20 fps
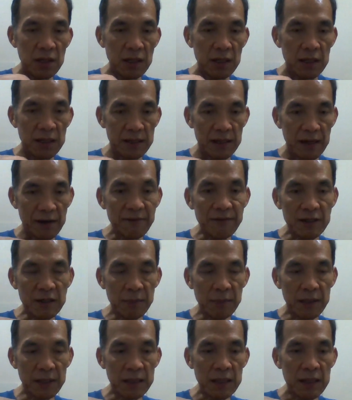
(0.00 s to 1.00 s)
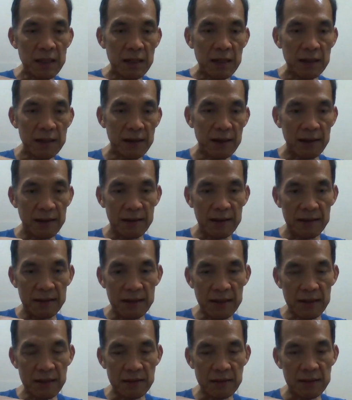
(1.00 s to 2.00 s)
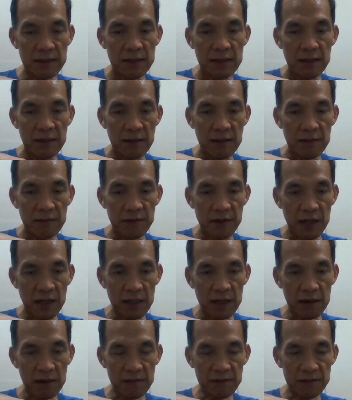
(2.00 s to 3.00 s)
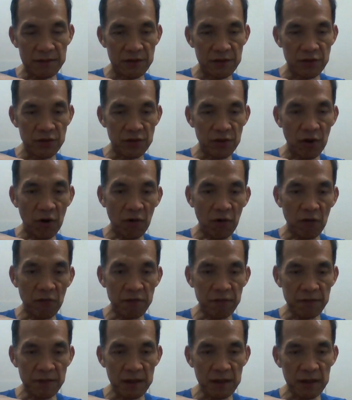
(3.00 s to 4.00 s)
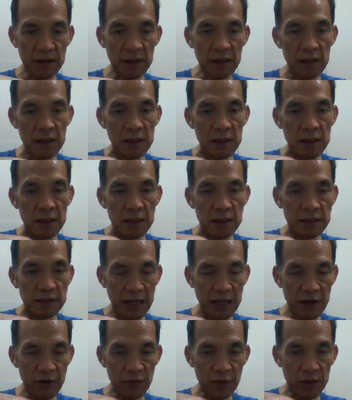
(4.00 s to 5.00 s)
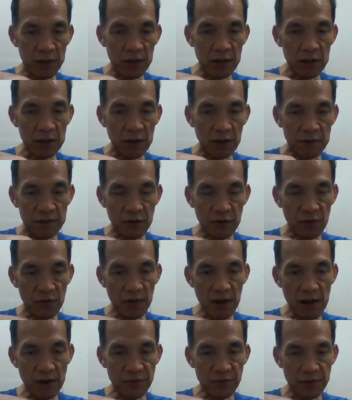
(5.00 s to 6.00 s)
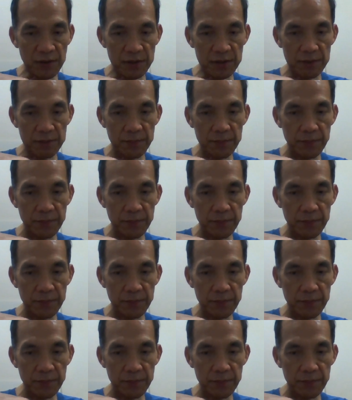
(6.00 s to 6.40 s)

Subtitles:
inevitably there is recurrence of the narrowing of the coronary arteries.